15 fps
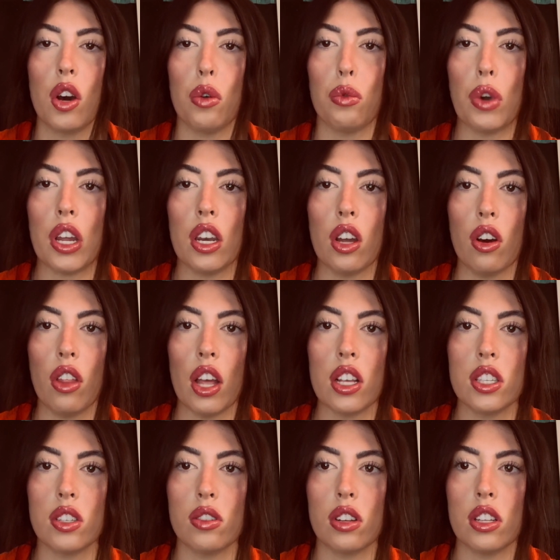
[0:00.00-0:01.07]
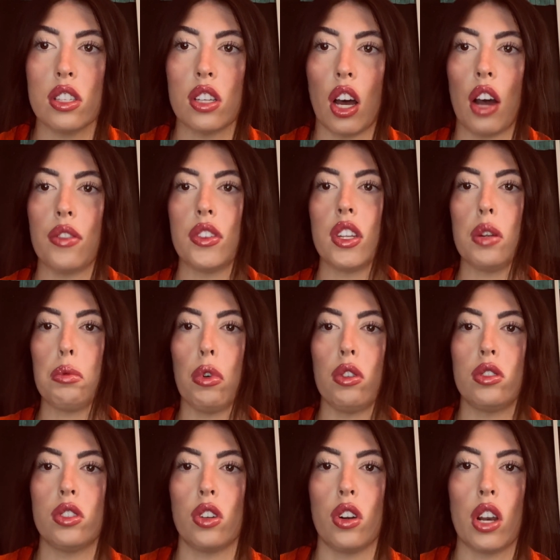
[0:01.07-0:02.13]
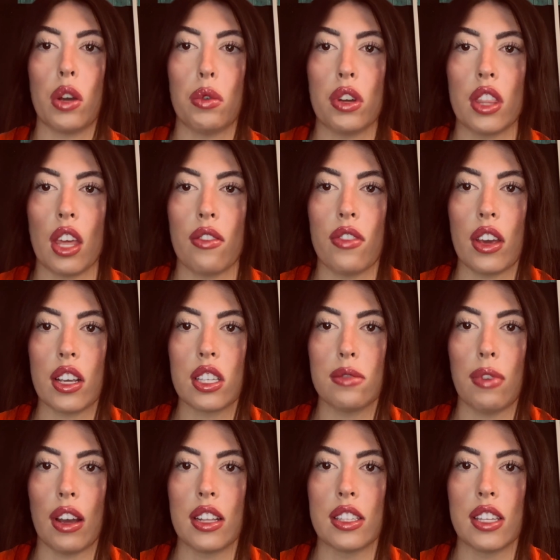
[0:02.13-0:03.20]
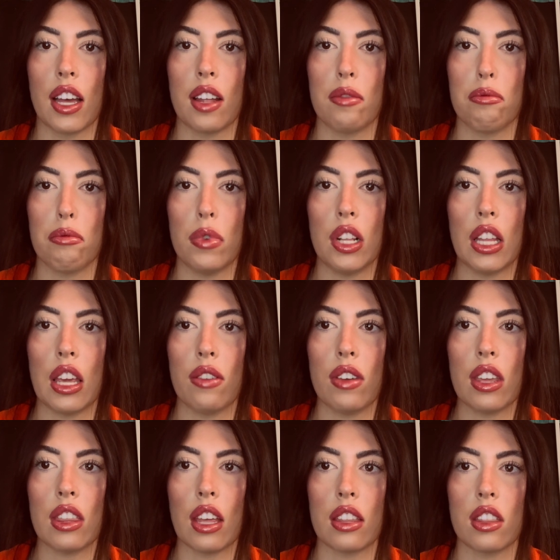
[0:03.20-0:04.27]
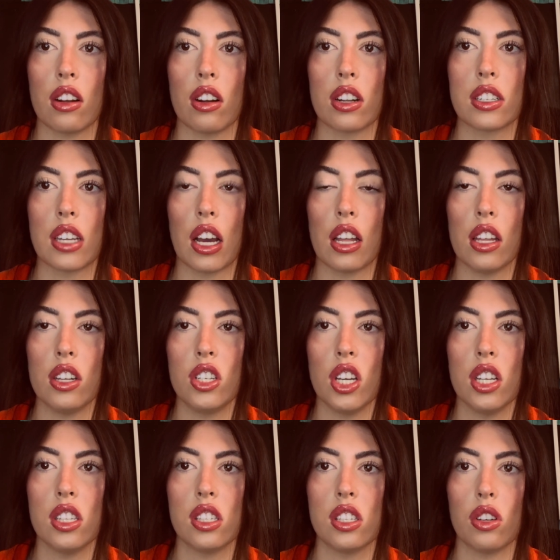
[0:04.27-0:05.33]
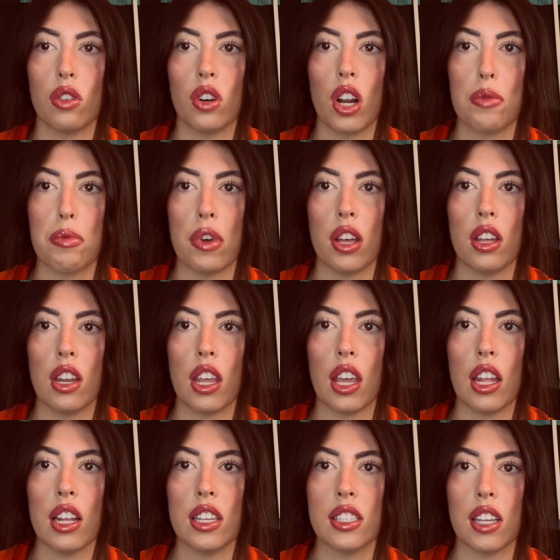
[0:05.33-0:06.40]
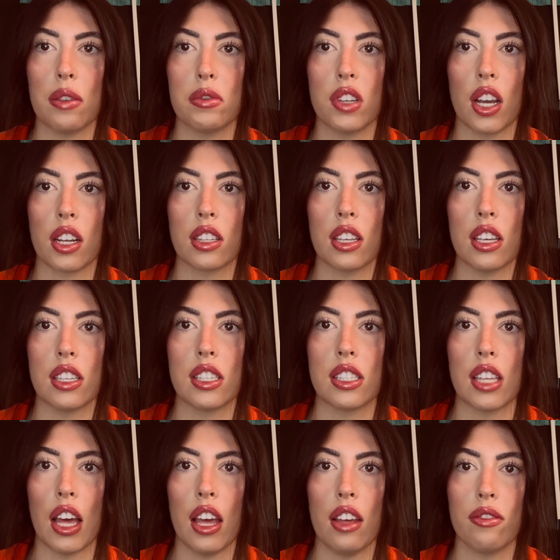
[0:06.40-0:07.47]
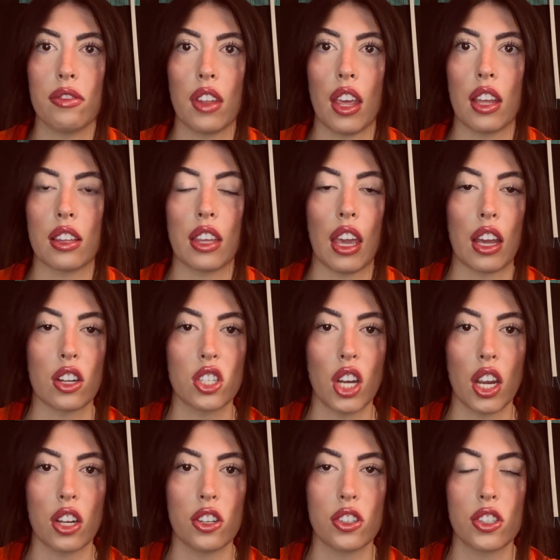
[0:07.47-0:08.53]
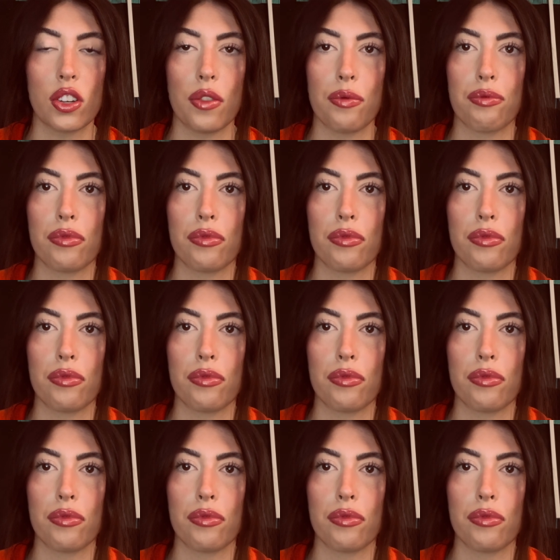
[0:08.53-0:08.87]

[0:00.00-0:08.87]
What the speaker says: We know that students often approach learning with a fixed mindset, believing that their intelligence or ability in a subject is set and can't change.